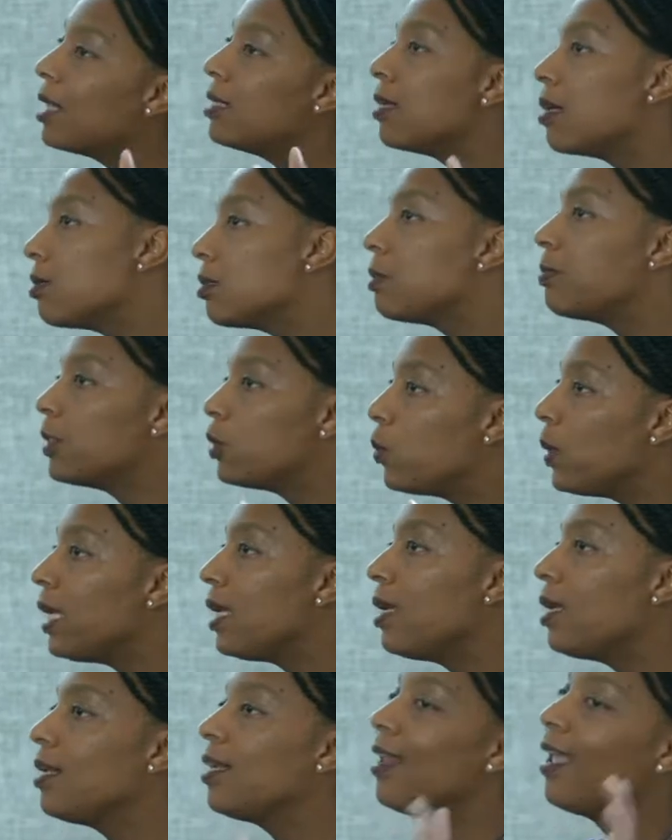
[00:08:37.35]
adults
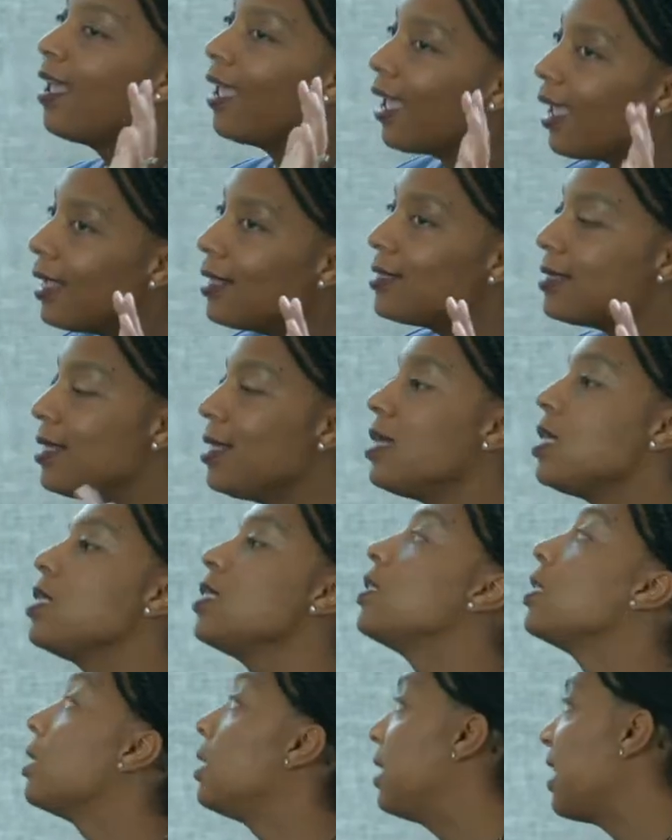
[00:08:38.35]
between
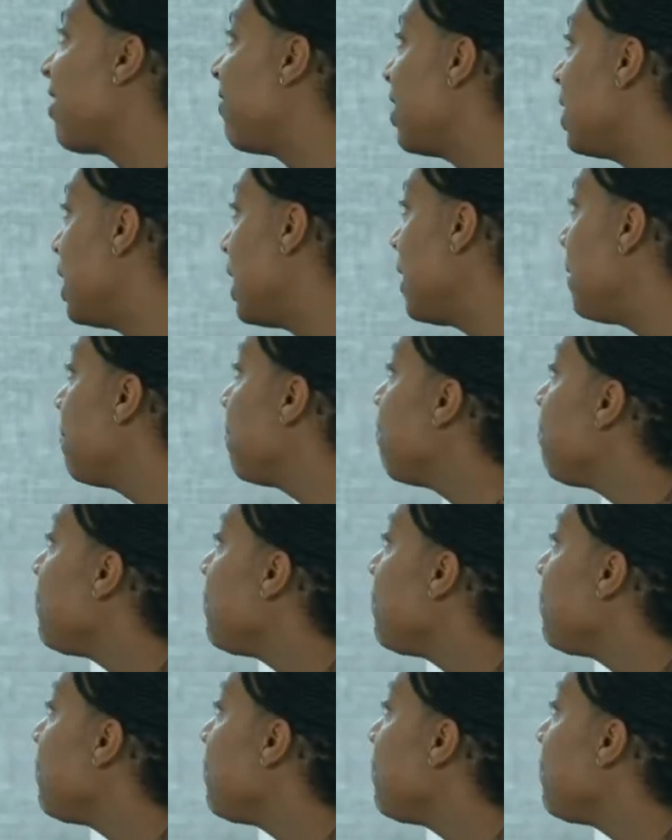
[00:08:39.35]
18 to 70.